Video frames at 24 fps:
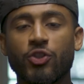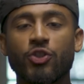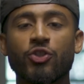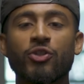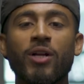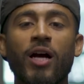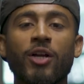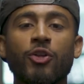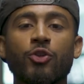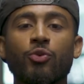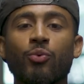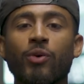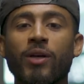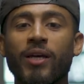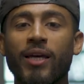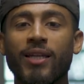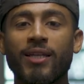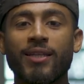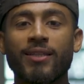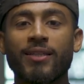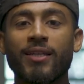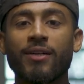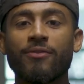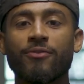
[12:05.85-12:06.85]
you're not doing
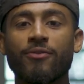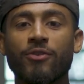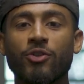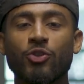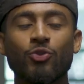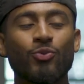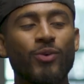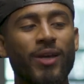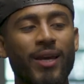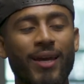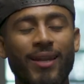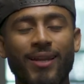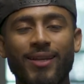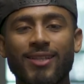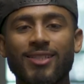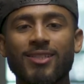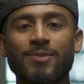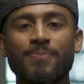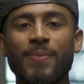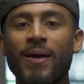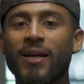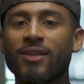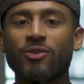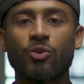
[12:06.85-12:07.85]
any different, you can't
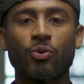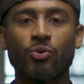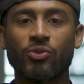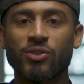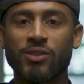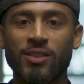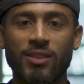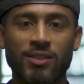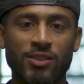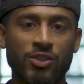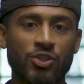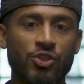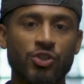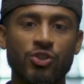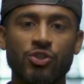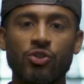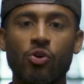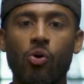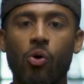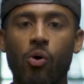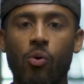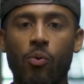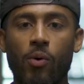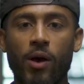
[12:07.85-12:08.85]
expect those things to just go
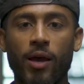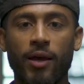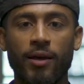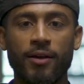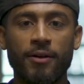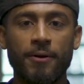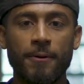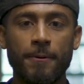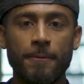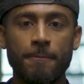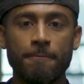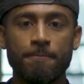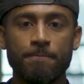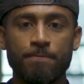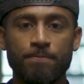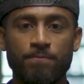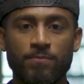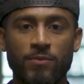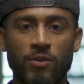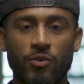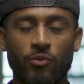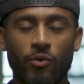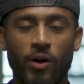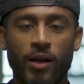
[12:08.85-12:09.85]
away,
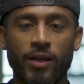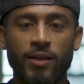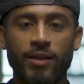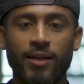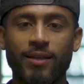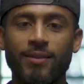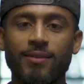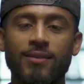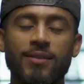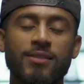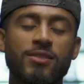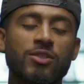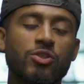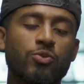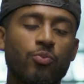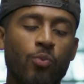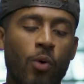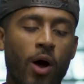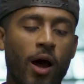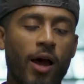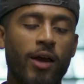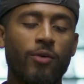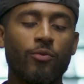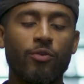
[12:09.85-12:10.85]
right? And this is
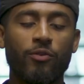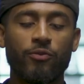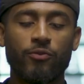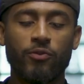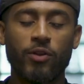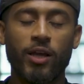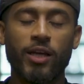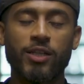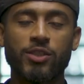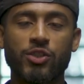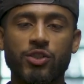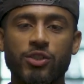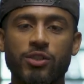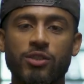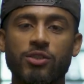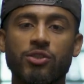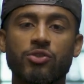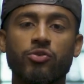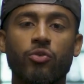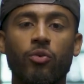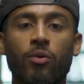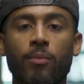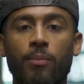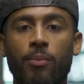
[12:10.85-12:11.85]
why reflection is
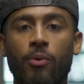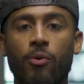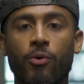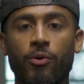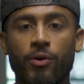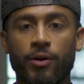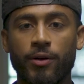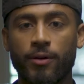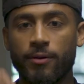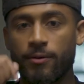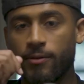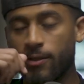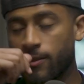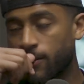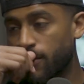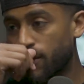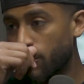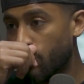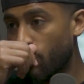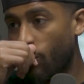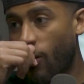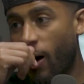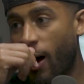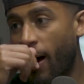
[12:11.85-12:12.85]
so important. This
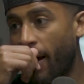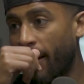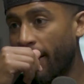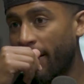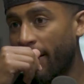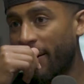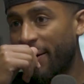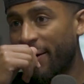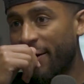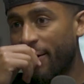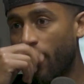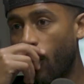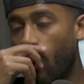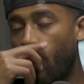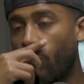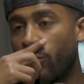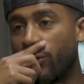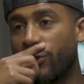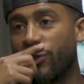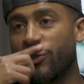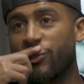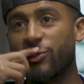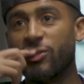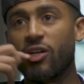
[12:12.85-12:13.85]
is why holding
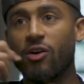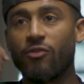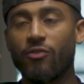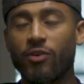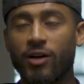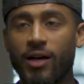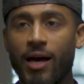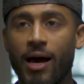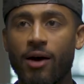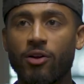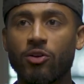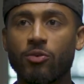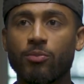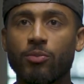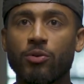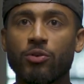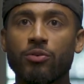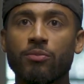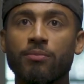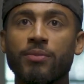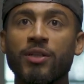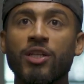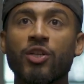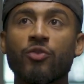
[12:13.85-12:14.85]
yourself accountable
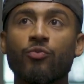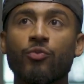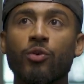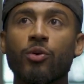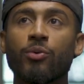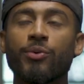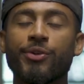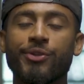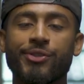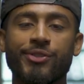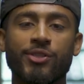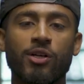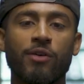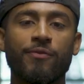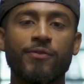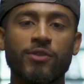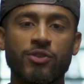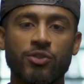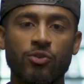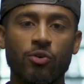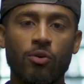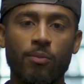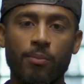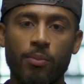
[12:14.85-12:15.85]
and being real with yourself is
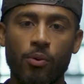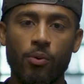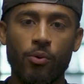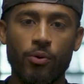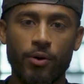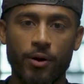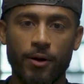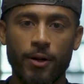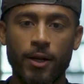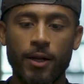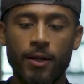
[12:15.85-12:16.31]
so important,